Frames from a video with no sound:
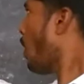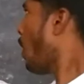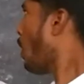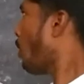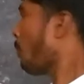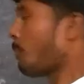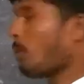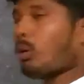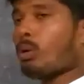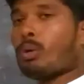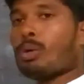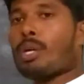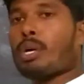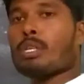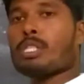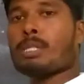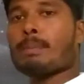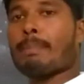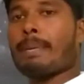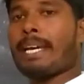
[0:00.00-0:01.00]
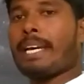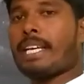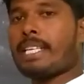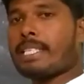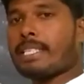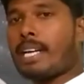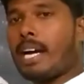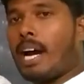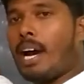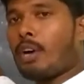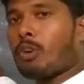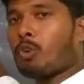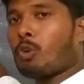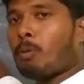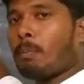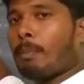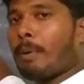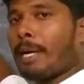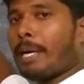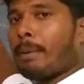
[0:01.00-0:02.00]
amount of space
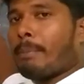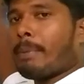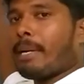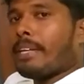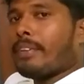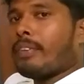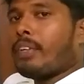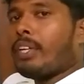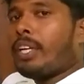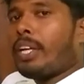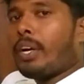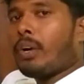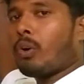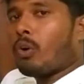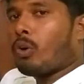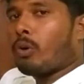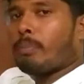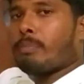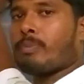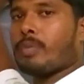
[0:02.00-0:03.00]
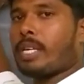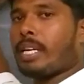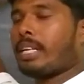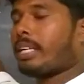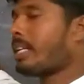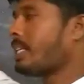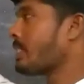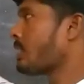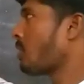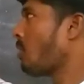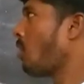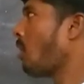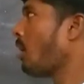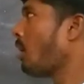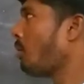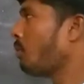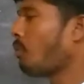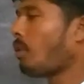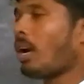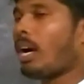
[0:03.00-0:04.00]
occupied by the object is
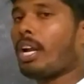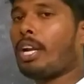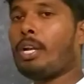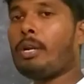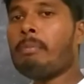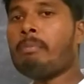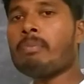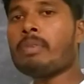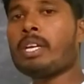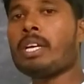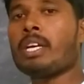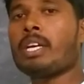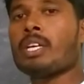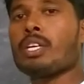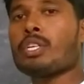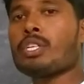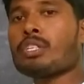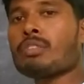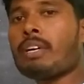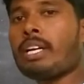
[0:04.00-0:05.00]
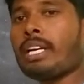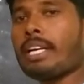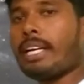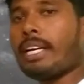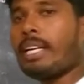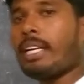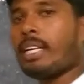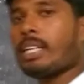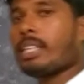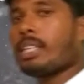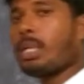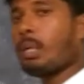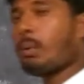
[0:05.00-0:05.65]
called volume. Usually the